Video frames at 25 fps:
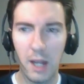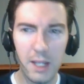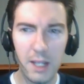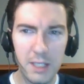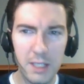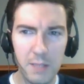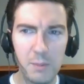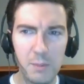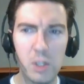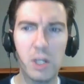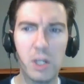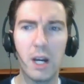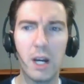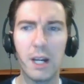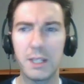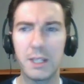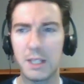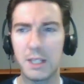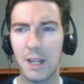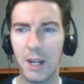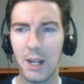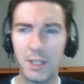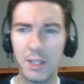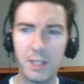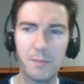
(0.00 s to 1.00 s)
got some
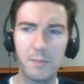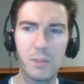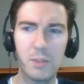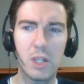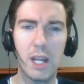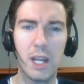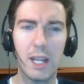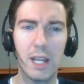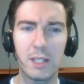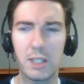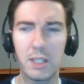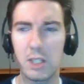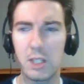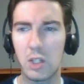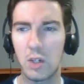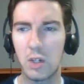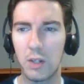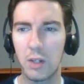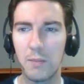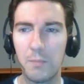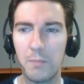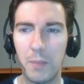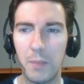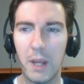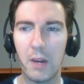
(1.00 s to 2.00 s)
shots, got some chances,
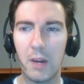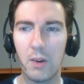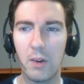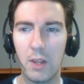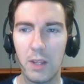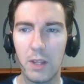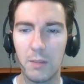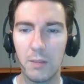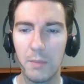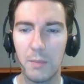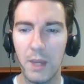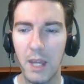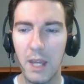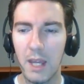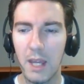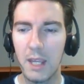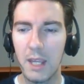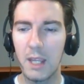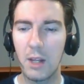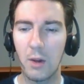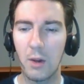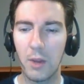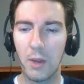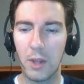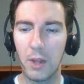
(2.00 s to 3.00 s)
couldn't bury them.
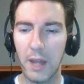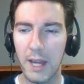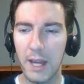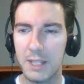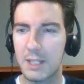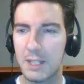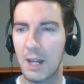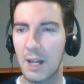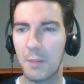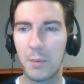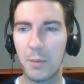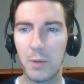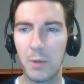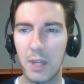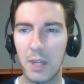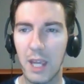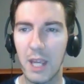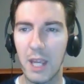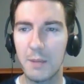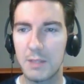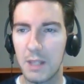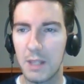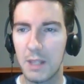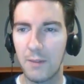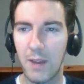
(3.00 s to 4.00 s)
You know, the last couple
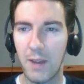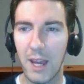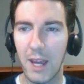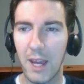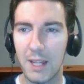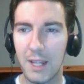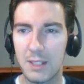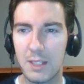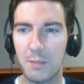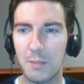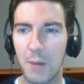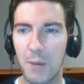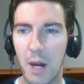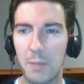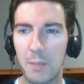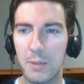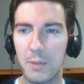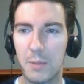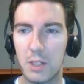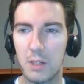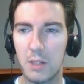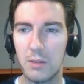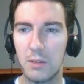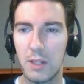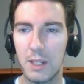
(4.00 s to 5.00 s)
games they've had some
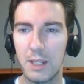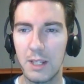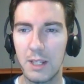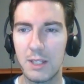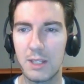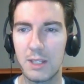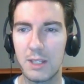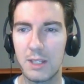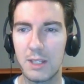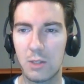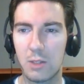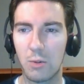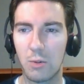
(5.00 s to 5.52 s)
opportunities